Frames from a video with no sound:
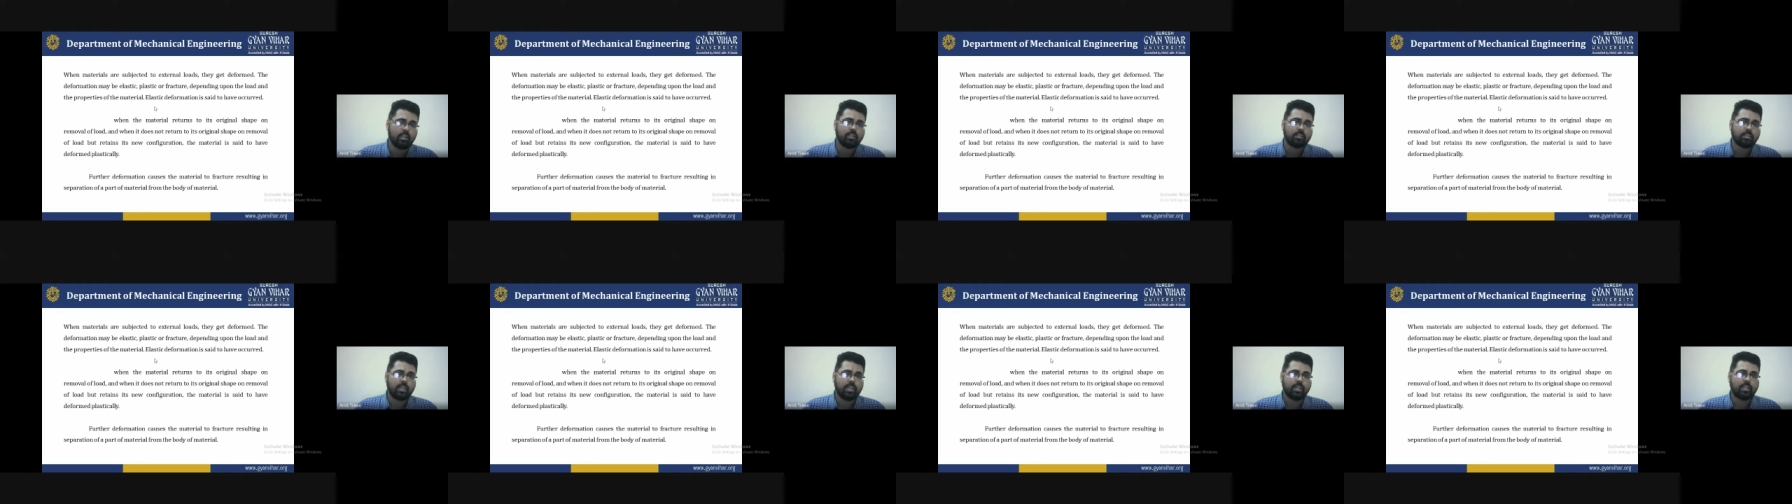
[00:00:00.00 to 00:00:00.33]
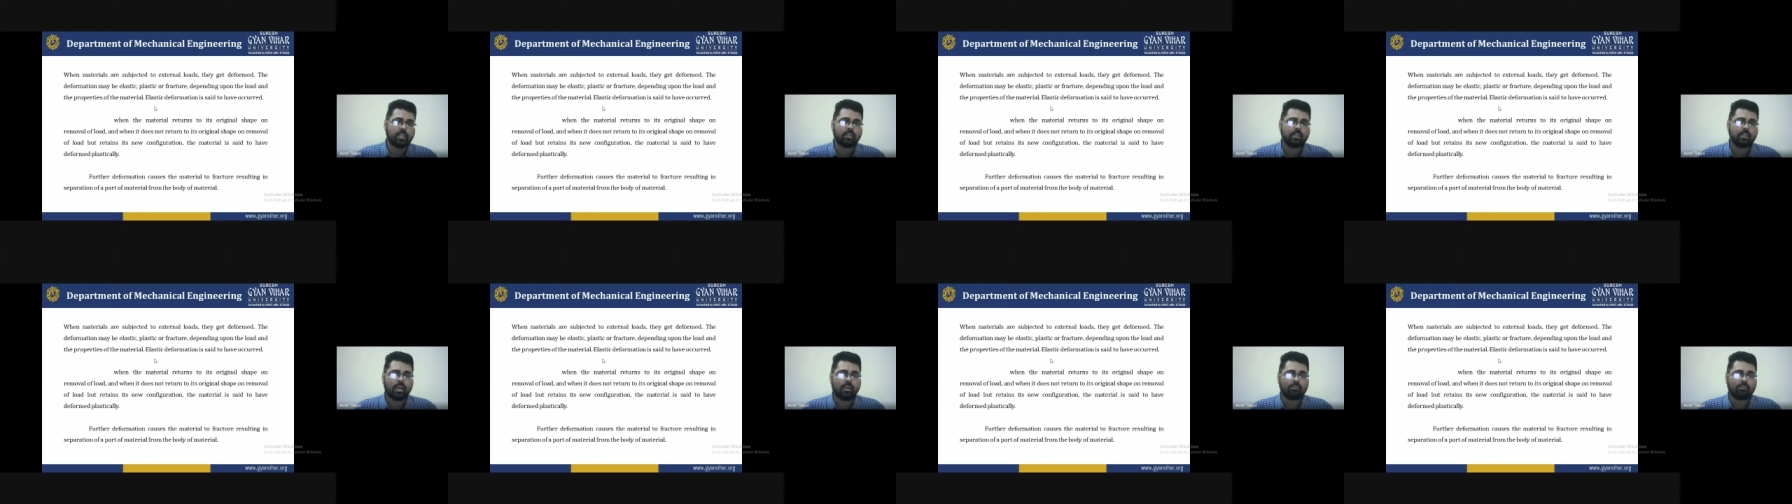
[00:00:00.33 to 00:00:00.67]
That
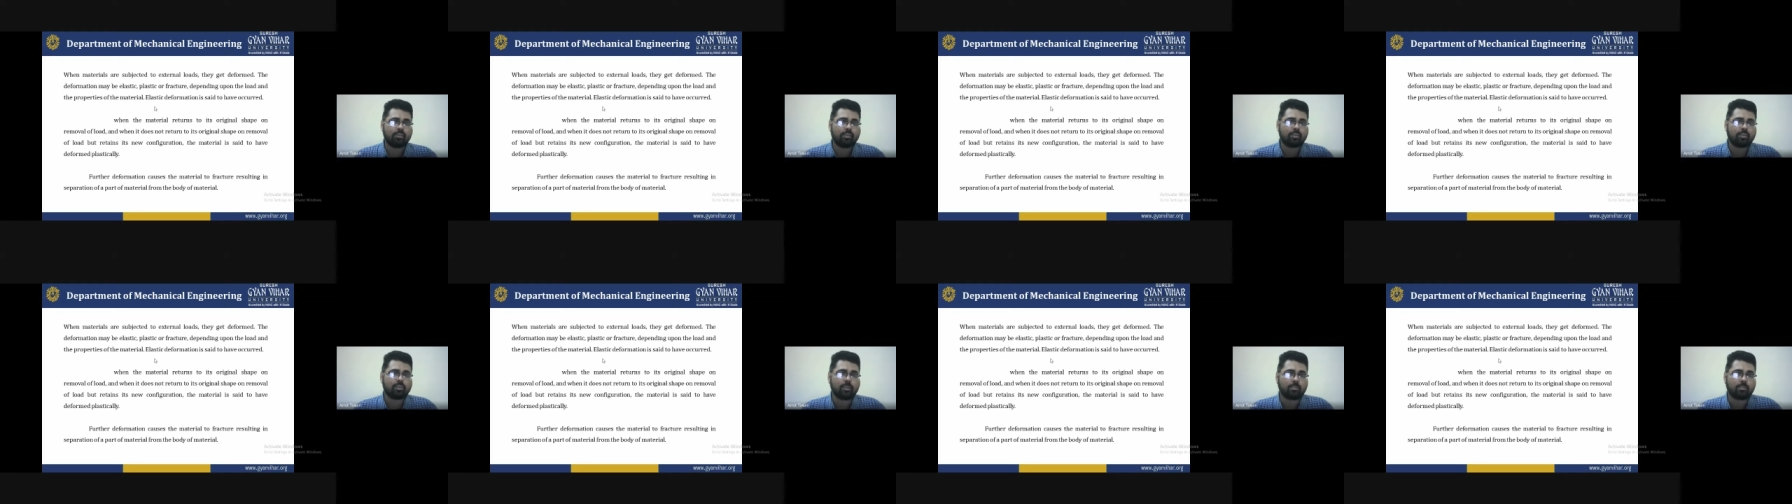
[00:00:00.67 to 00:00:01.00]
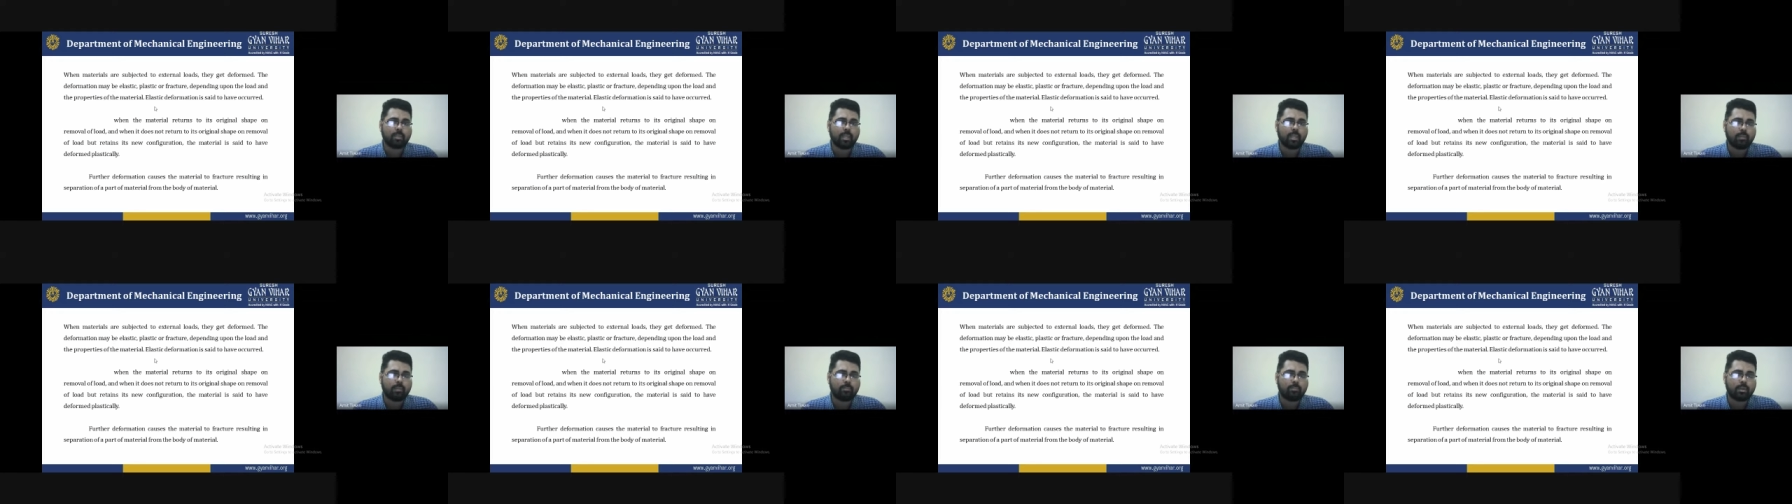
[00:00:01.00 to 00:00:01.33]
is, after some
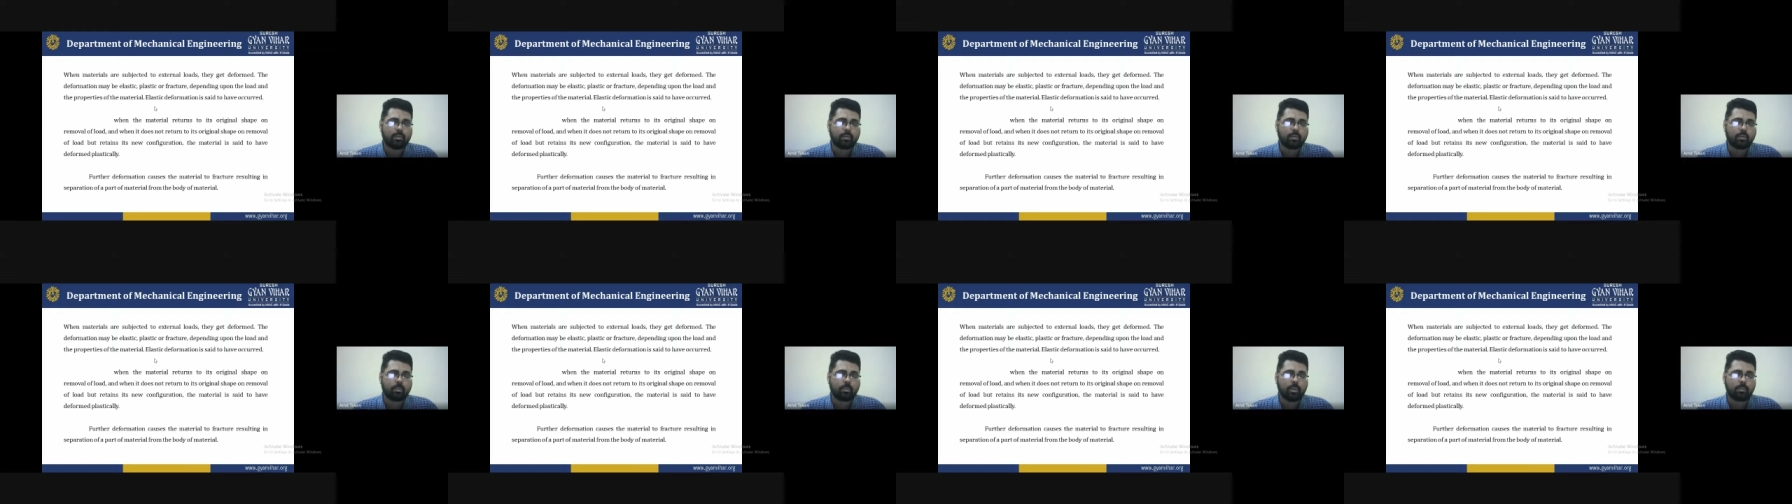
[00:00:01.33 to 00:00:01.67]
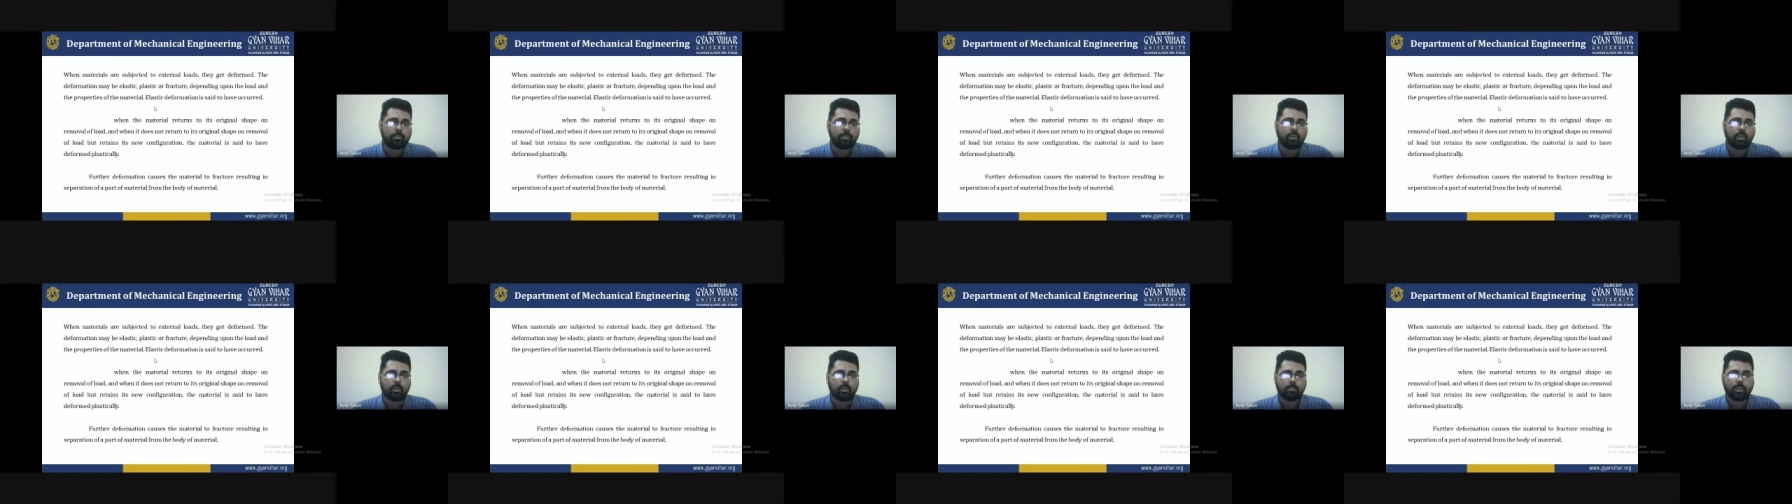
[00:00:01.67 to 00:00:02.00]
time that you may
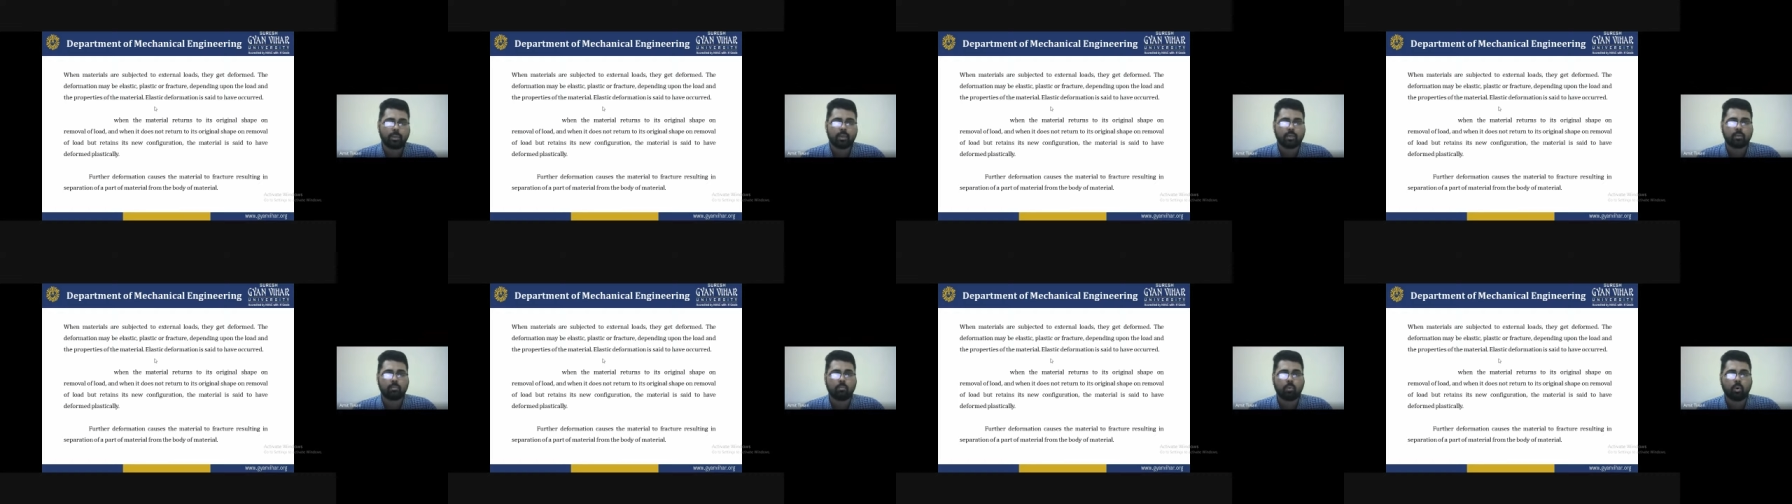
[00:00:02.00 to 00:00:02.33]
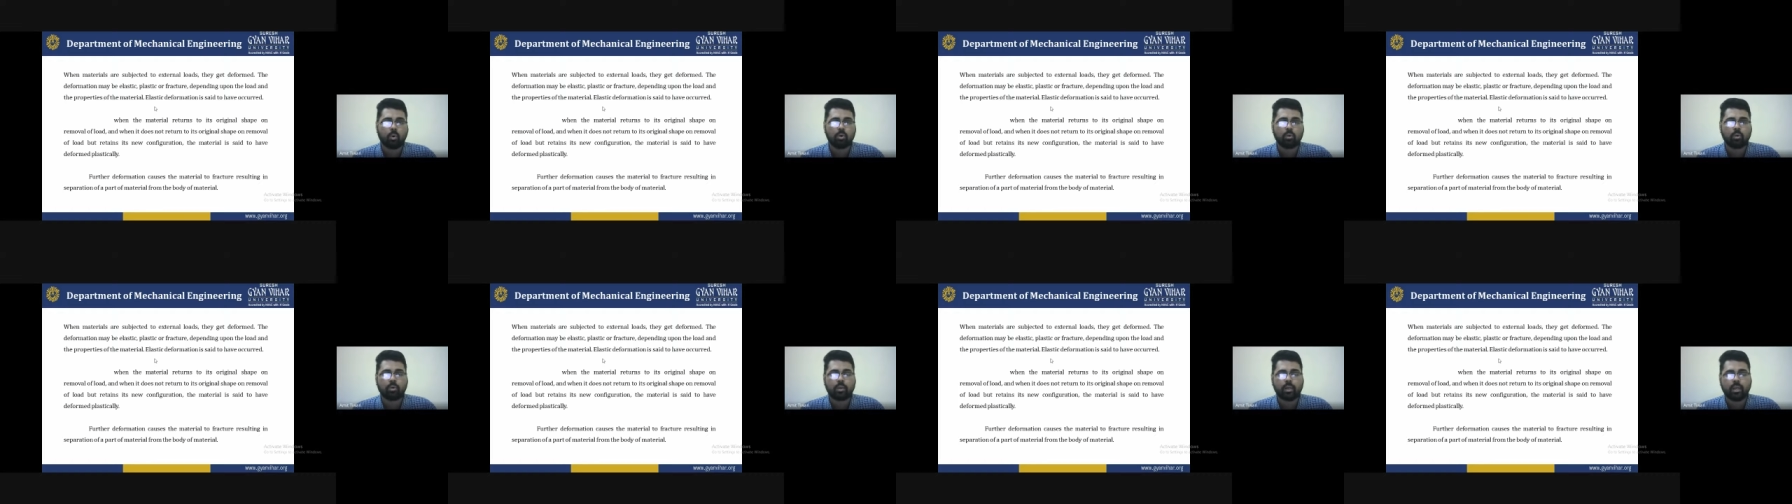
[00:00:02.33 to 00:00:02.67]
be applied a more load,